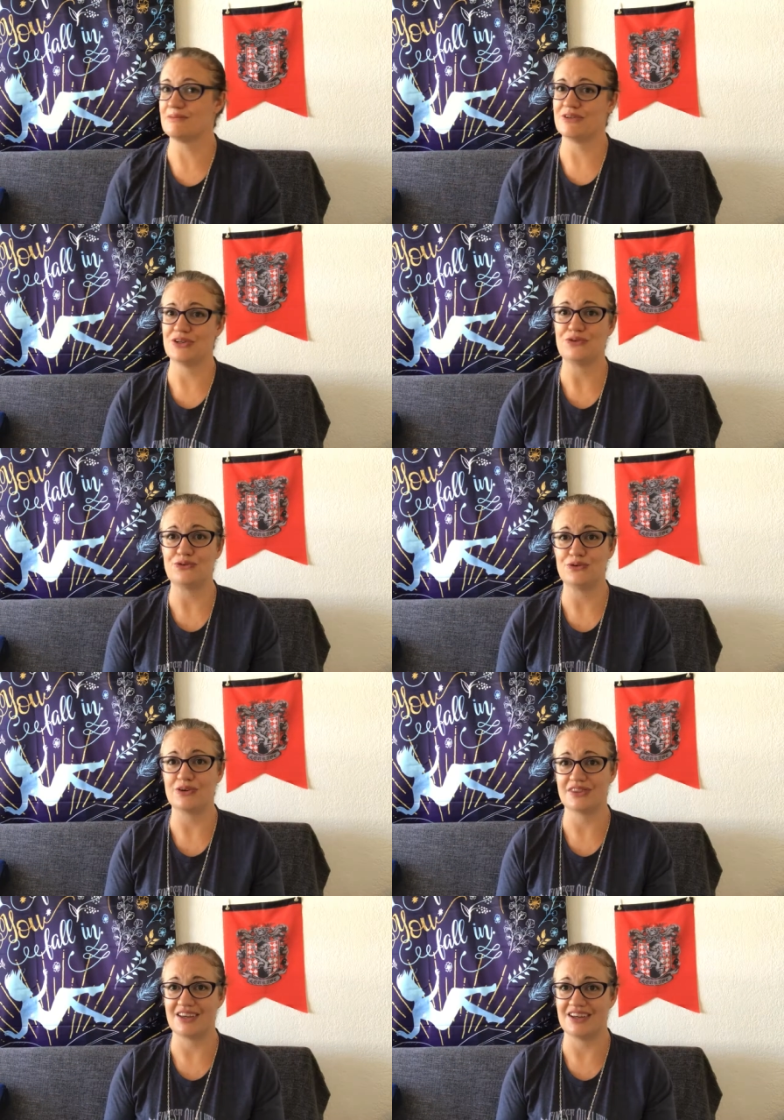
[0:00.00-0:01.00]
more
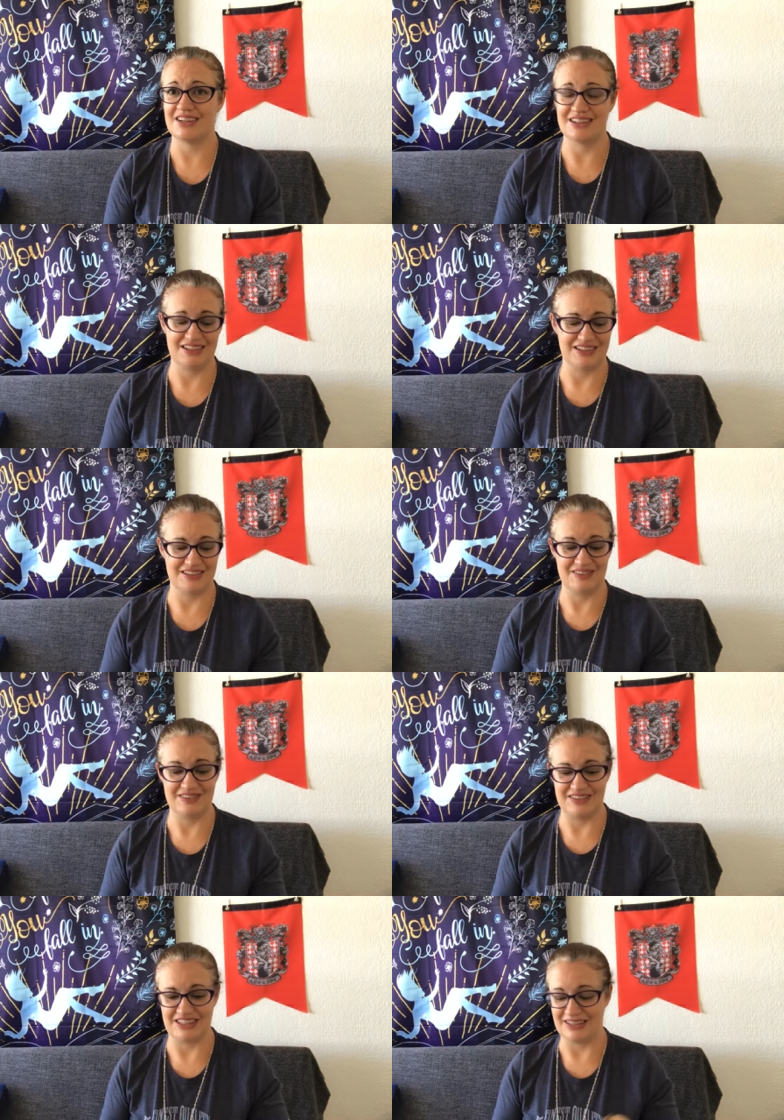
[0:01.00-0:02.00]
forethought and
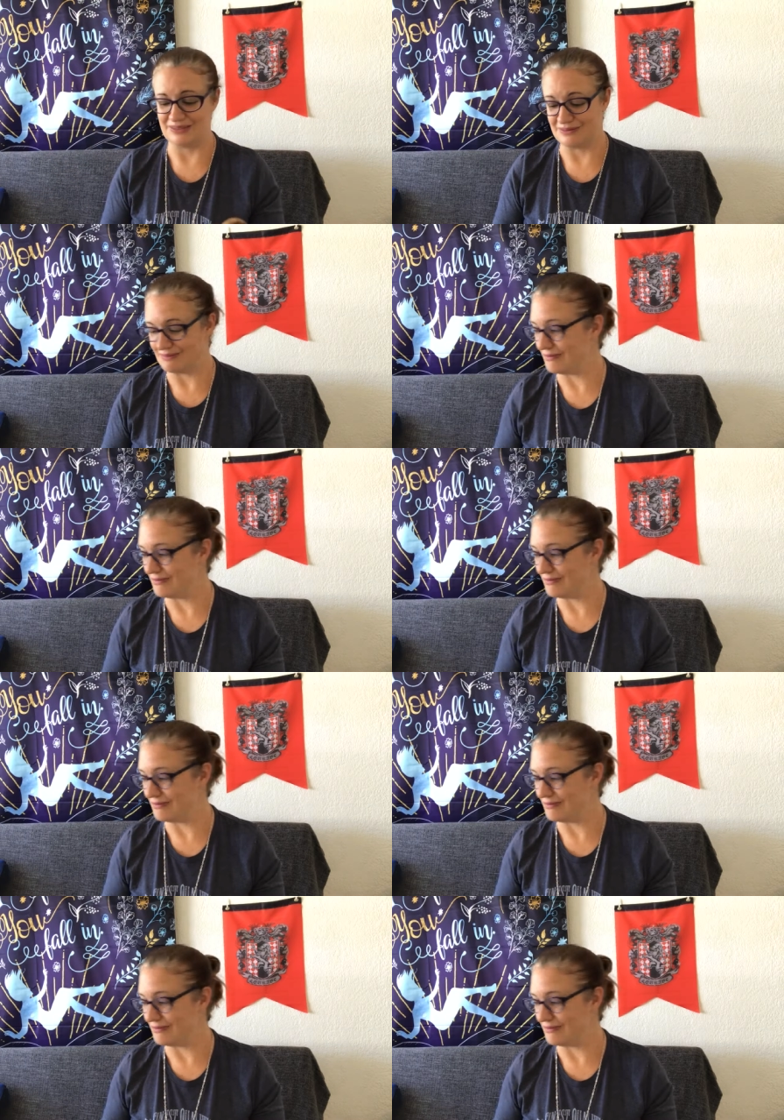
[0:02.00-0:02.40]
you know,